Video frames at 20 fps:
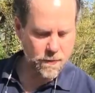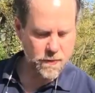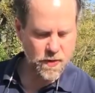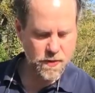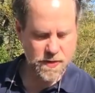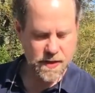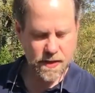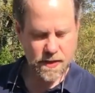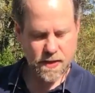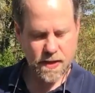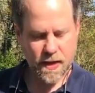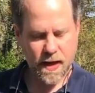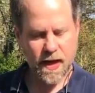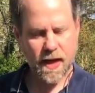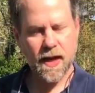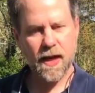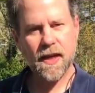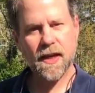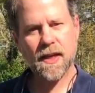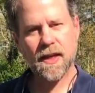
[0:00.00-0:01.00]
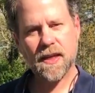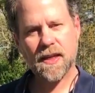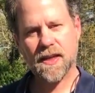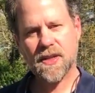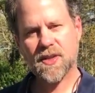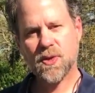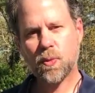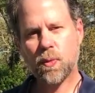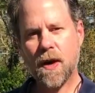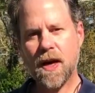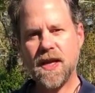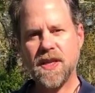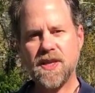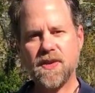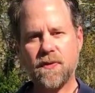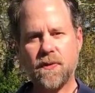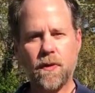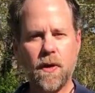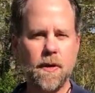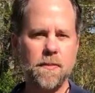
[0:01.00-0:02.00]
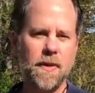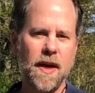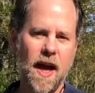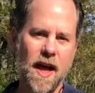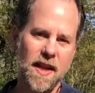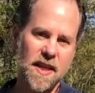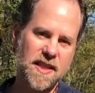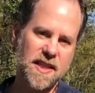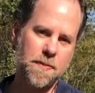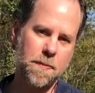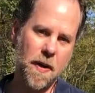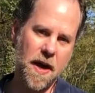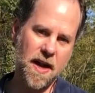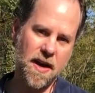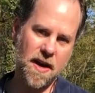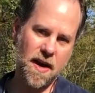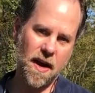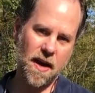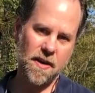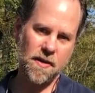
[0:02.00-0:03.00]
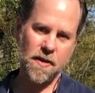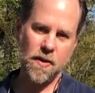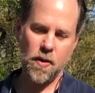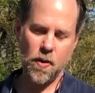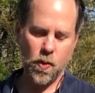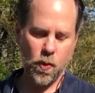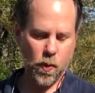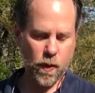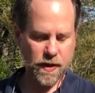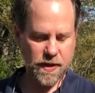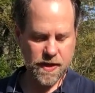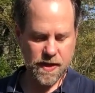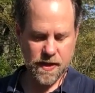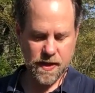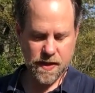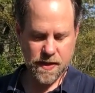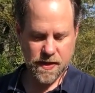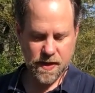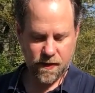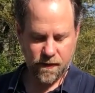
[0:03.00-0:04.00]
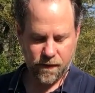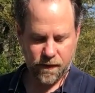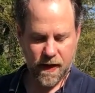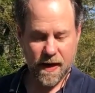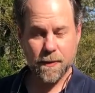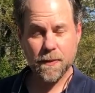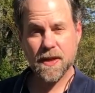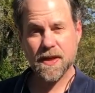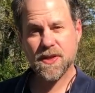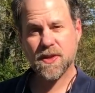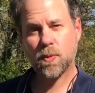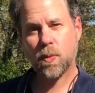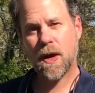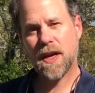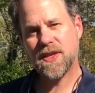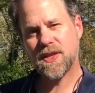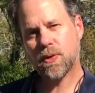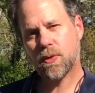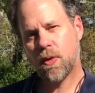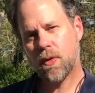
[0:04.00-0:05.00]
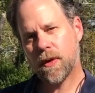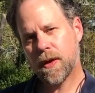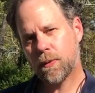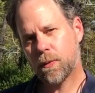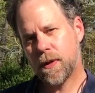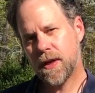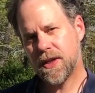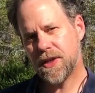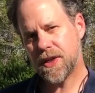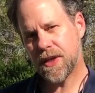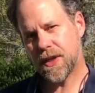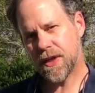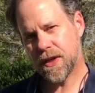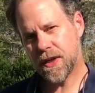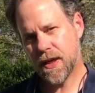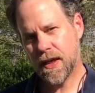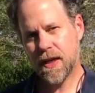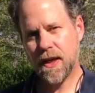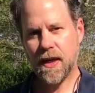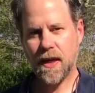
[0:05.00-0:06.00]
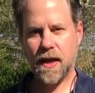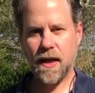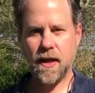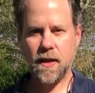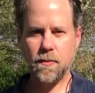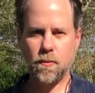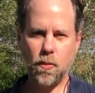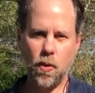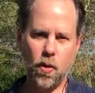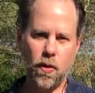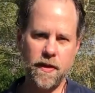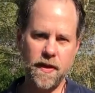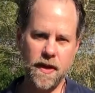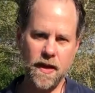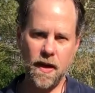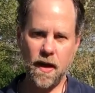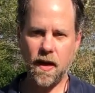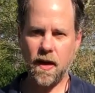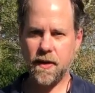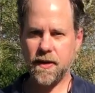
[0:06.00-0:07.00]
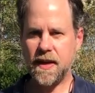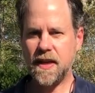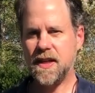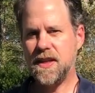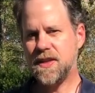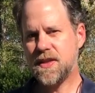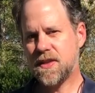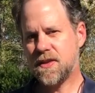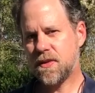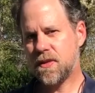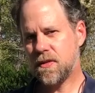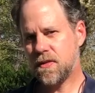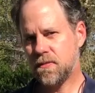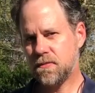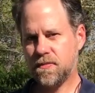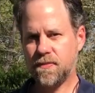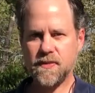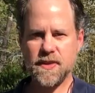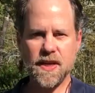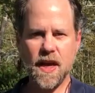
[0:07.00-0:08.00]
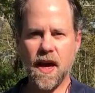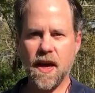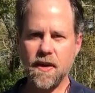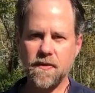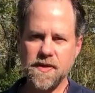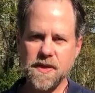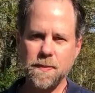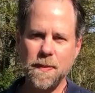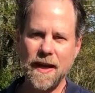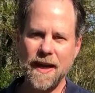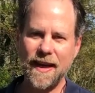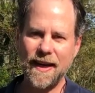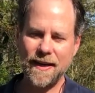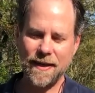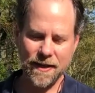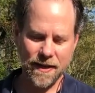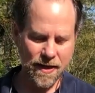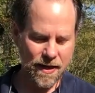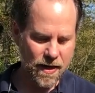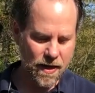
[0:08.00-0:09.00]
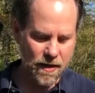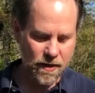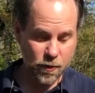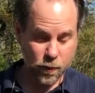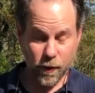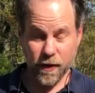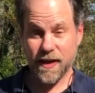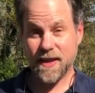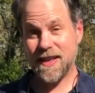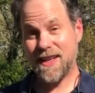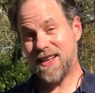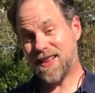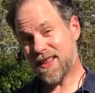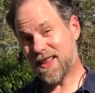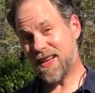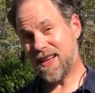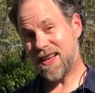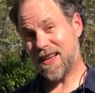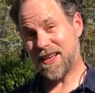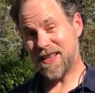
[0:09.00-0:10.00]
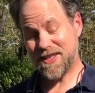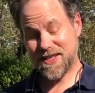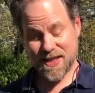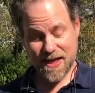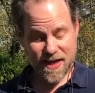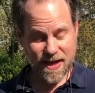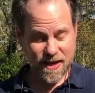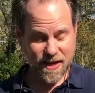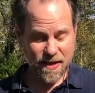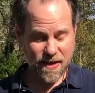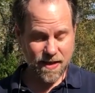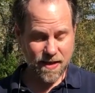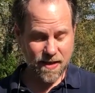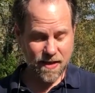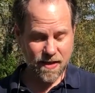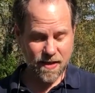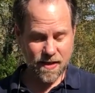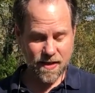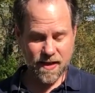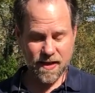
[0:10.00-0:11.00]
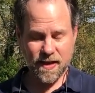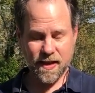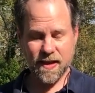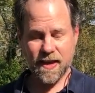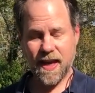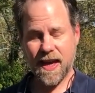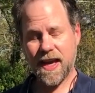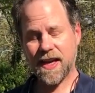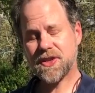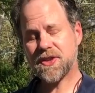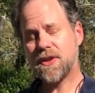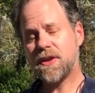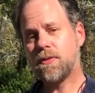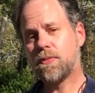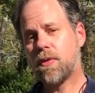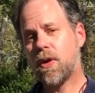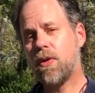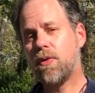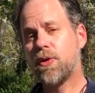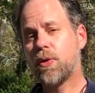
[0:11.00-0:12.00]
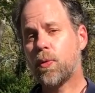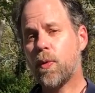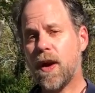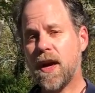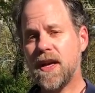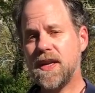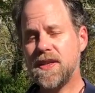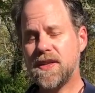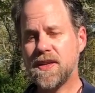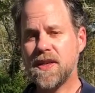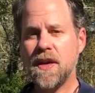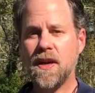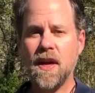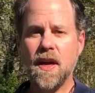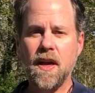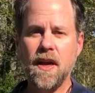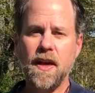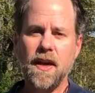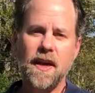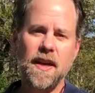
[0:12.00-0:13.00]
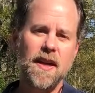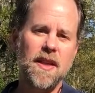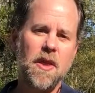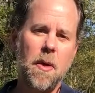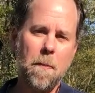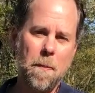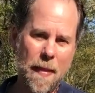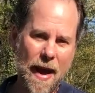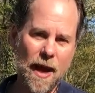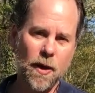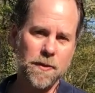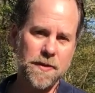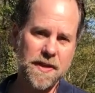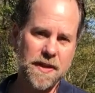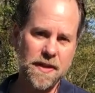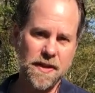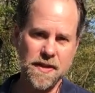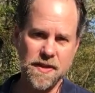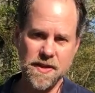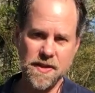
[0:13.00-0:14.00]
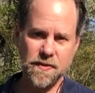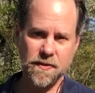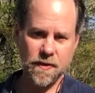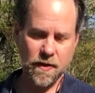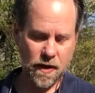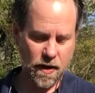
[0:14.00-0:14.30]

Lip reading: I'm using today is rice from Calasparra, which is a famous rice growing region in Murcia on the eastern side of Spain. The really neat thing is that they actually grow the rice in the mountains